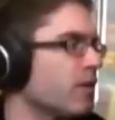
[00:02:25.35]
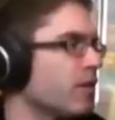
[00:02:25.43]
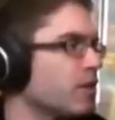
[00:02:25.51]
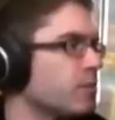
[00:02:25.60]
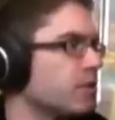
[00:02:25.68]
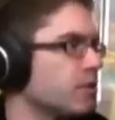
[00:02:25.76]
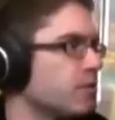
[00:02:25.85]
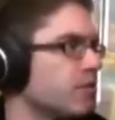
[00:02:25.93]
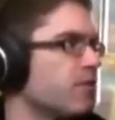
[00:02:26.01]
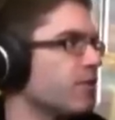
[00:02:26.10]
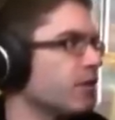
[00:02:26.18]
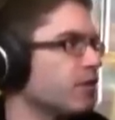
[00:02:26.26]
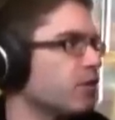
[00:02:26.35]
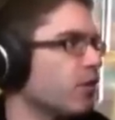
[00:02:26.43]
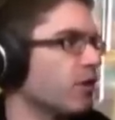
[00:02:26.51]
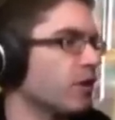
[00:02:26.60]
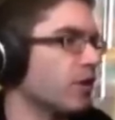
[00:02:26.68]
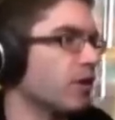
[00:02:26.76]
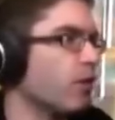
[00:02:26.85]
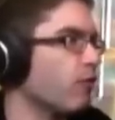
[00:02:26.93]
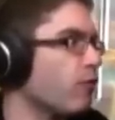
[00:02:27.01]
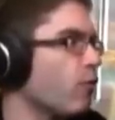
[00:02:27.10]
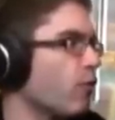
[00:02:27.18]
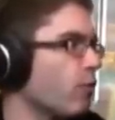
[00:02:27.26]
That has been specifically targeting now
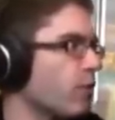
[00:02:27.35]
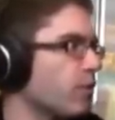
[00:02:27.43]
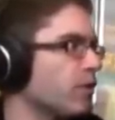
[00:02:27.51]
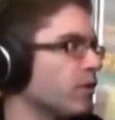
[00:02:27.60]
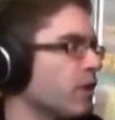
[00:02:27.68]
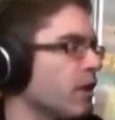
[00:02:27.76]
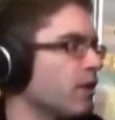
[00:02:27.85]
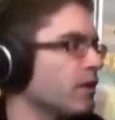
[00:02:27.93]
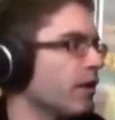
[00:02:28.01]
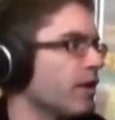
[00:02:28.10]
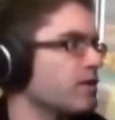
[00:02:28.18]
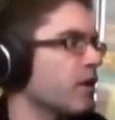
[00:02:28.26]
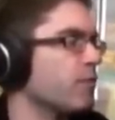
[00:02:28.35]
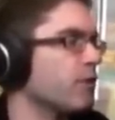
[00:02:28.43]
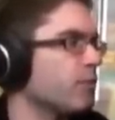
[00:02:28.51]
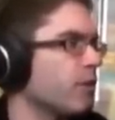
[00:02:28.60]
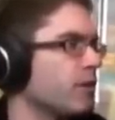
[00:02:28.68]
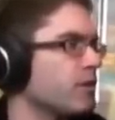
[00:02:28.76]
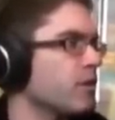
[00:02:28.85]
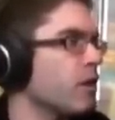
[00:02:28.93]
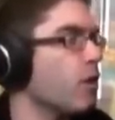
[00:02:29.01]
for women in the last couple of months.